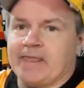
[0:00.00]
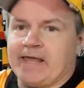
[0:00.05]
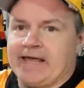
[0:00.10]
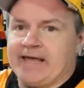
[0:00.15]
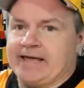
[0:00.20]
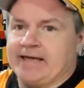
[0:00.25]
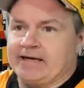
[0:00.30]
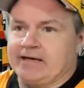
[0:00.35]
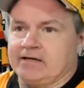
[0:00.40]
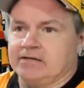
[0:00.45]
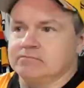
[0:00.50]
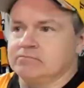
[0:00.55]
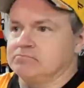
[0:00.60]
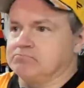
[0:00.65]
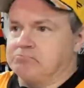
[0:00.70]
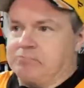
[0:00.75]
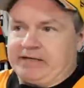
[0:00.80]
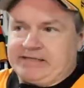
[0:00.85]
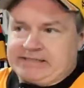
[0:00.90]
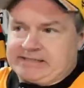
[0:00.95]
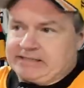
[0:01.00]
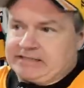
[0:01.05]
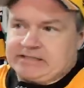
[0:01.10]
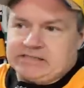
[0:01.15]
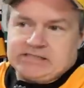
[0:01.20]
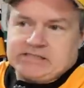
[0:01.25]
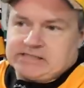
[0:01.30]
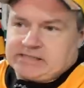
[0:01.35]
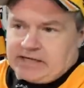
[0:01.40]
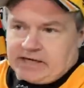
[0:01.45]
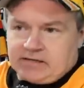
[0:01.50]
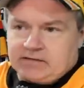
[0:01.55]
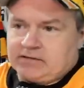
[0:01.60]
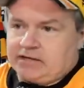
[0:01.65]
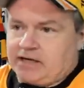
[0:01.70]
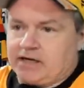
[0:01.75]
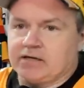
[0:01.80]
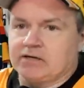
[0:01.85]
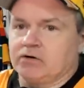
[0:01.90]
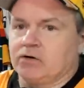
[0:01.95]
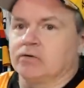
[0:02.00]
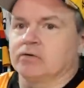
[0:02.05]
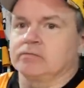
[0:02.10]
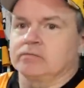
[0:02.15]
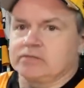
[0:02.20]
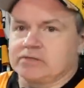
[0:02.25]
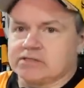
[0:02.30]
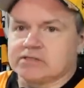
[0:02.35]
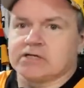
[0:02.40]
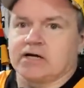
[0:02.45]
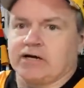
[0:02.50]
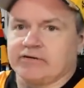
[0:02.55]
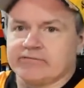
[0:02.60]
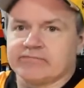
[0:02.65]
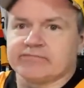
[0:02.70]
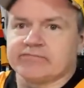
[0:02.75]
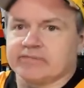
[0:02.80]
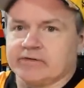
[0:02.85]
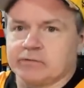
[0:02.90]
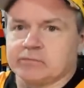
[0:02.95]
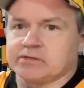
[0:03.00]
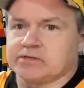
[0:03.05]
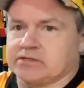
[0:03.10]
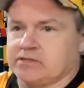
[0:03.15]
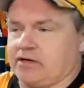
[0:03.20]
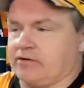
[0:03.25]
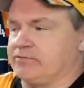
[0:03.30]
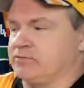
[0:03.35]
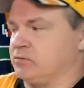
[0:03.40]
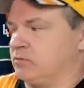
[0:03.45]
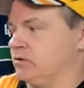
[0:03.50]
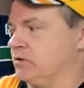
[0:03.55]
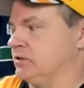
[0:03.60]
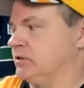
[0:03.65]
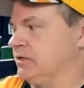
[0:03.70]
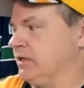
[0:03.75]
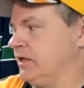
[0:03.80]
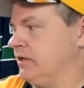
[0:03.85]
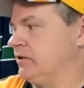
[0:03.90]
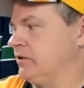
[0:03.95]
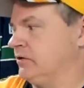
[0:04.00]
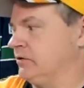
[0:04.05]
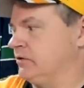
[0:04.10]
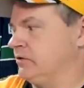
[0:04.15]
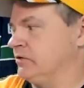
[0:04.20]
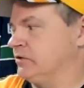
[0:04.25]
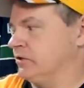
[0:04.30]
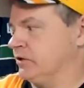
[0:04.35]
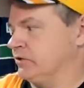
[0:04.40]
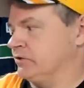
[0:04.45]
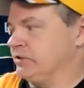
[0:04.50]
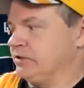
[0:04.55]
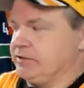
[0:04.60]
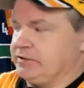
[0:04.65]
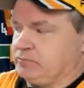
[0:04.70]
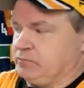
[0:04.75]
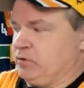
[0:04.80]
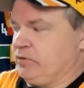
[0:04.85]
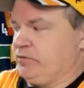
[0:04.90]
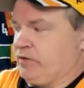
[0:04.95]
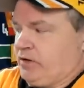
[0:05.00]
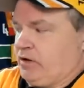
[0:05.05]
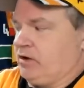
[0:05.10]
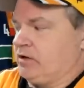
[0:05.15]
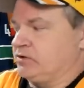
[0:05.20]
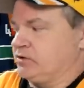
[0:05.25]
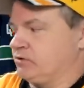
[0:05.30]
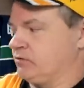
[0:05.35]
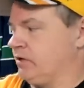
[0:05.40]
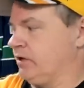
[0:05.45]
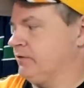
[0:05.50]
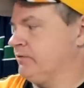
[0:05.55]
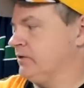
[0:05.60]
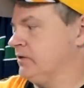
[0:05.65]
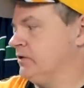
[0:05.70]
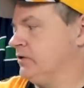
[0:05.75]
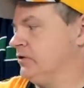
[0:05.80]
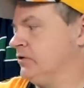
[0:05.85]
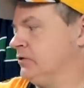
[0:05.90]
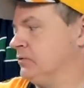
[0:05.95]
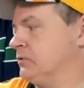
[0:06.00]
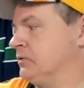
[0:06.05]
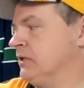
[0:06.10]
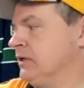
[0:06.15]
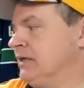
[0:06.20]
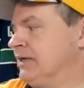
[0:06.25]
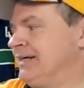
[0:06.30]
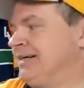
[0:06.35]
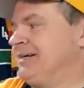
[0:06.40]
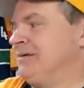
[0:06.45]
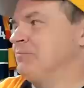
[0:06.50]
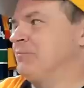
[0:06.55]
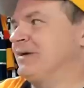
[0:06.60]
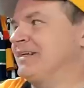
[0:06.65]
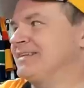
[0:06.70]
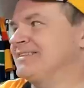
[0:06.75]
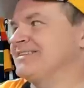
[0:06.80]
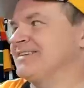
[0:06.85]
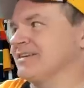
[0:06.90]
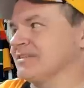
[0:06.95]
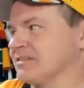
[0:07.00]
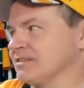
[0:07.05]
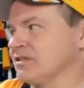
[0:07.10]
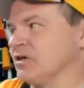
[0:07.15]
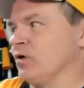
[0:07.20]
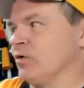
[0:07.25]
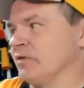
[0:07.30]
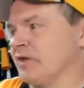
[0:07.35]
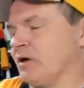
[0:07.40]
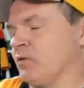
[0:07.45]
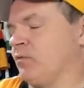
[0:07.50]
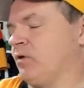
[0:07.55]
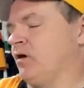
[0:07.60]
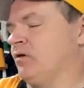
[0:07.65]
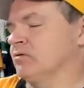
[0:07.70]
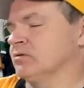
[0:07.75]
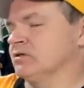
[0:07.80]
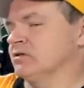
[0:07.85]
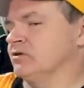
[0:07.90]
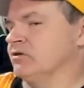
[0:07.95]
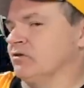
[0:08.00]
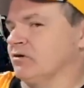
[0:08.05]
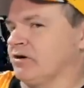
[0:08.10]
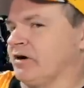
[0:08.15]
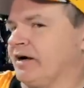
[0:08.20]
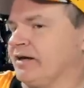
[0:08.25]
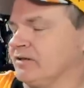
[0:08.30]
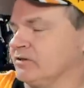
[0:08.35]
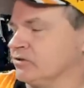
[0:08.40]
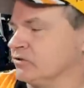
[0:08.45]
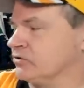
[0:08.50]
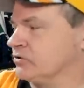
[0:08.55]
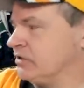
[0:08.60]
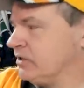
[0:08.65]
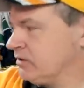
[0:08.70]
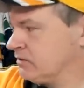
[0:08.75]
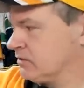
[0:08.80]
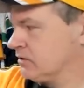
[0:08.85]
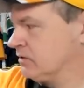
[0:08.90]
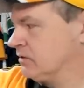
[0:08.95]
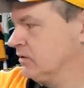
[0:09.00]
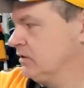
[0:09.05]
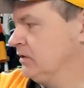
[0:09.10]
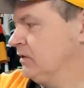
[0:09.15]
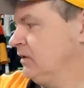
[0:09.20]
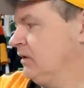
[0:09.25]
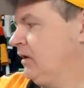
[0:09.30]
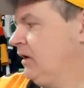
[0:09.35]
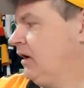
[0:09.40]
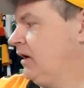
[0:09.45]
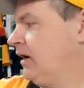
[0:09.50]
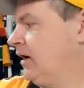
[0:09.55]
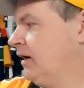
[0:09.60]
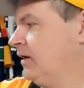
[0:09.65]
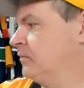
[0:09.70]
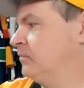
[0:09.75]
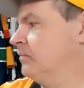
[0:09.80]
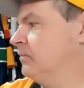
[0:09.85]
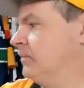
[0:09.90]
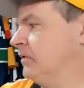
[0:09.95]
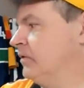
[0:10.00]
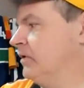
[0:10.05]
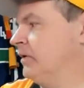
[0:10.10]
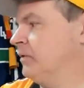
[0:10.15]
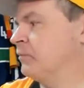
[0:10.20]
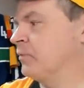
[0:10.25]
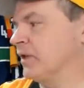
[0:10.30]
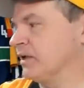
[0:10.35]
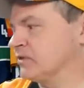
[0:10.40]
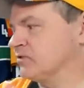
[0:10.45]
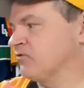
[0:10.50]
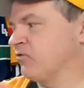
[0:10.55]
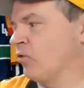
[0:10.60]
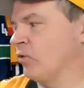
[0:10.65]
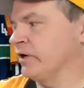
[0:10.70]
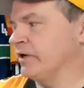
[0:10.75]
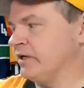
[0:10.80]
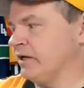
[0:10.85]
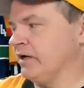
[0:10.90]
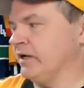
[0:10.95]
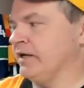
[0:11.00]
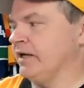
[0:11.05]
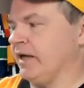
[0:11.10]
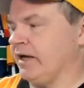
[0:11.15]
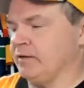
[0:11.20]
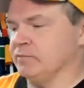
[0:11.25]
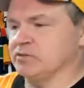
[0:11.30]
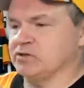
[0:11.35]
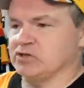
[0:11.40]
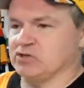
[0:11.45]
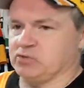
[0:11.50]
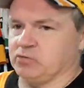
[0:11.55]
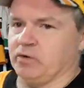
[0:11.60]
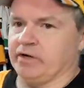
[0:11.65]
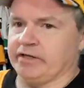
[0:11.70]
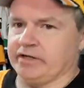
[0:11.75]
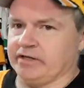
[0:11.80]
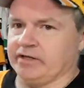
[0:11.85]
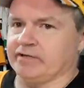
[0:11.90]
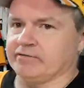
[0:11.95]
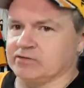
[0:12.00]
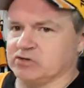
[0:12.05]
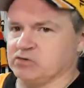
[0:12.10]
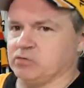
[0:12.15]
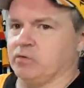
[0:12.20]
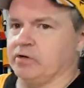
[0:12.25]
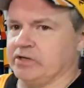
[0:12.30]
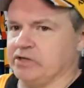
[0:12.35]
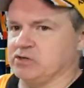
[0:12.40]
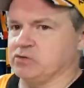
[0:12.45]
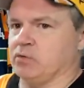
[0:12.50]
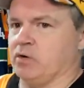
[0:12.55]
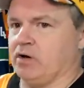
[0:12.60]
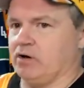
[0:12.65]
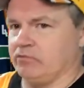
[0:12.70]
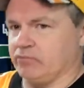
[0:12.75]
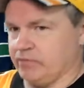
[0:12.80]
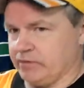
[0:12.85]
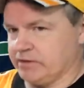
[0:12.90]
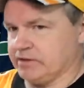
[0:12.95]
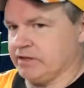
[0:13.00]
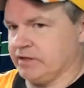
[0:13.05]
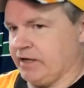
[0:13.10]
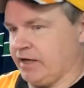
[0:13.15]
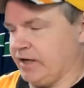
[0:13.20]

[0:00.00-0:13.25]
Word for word: and basically said, yeah, no, it was tough. It was tough towards the end there in New Jersey, and moving on is the right thing to do. But it doesn't go that well with the New York Islanders either. Um, he plays 49 games in 2011 2012 with the